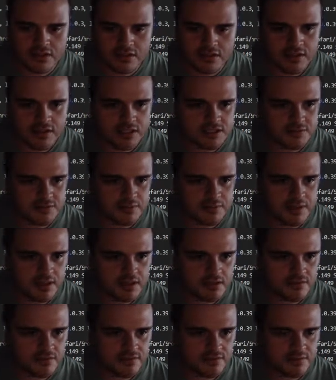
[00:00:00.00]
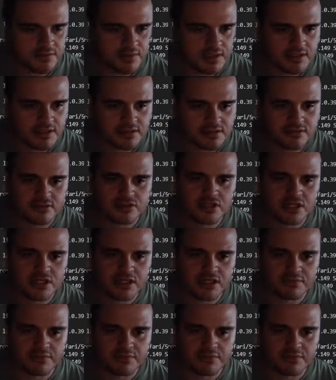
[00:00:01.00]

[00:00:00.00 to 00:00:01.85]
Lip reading: That's part of the milestone check